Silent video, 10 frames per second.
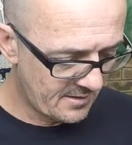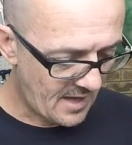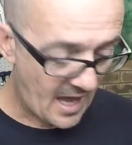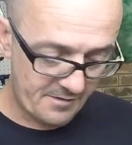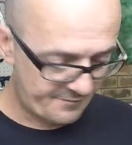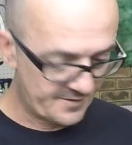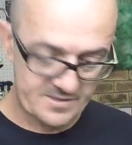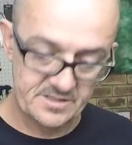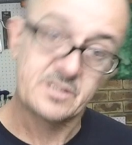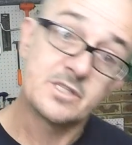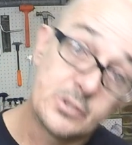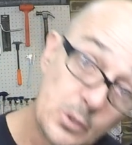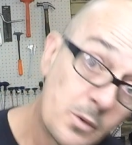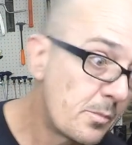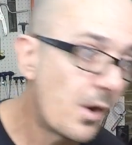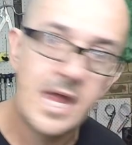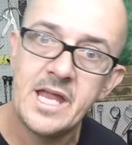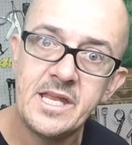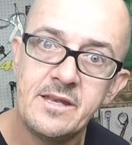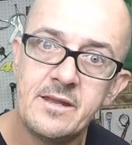and if this is doing my
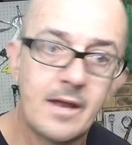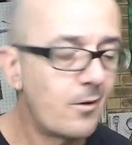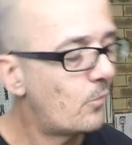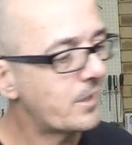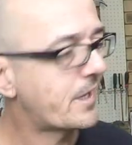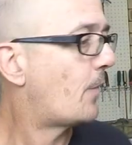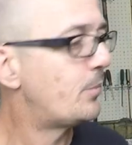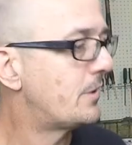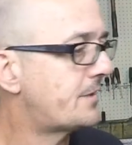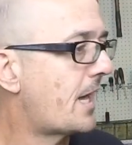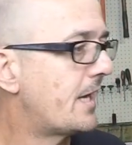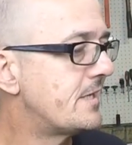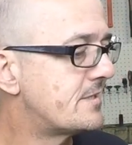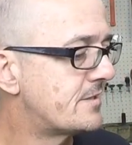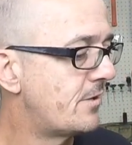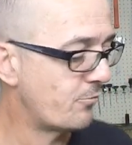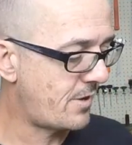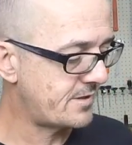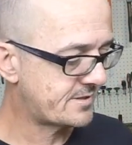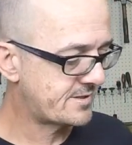hitting and I want a couple of days
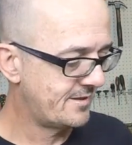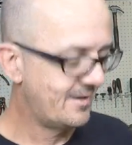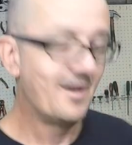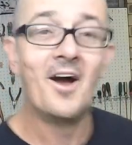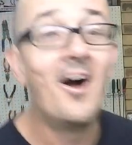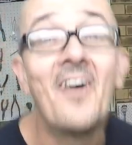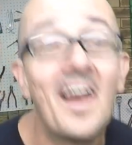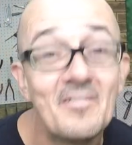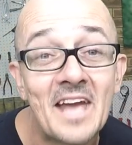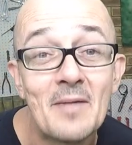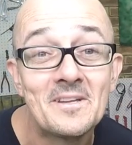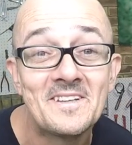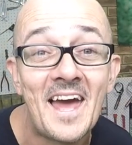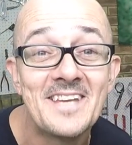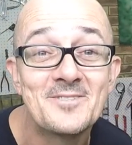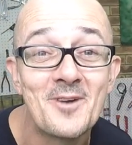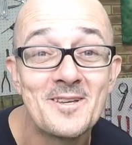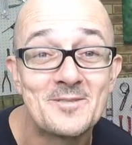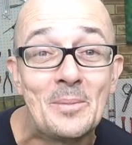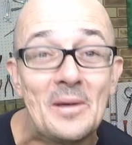rest, I'm going to have a couple of days
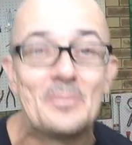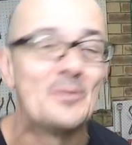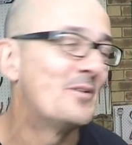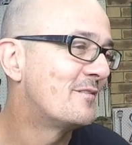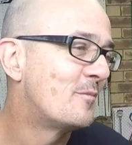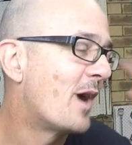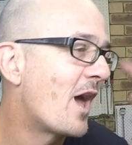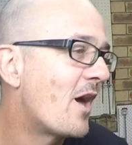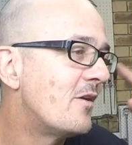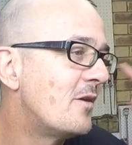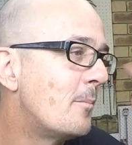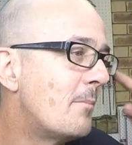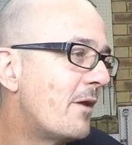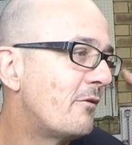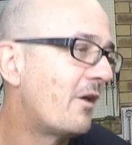rest, people, for my own mental